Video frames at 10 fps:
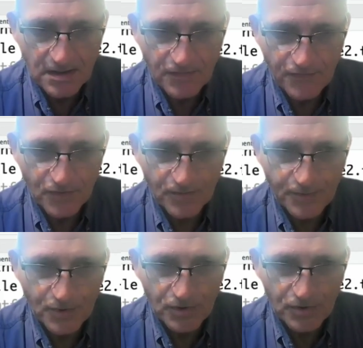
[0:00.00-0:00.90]

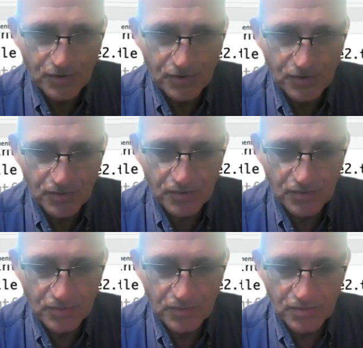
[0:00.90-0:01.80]

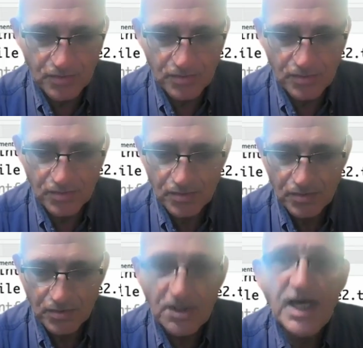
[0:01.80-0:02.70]
4.2.
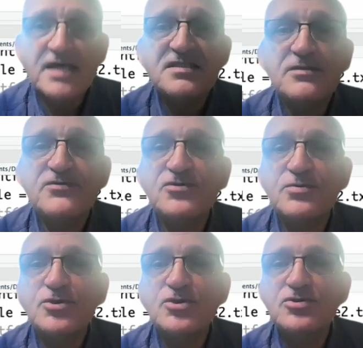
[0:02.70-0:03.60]
Yeah, I said
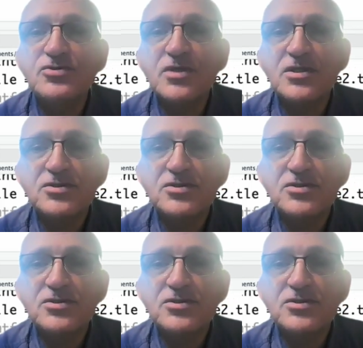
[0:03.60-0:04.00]
4.2.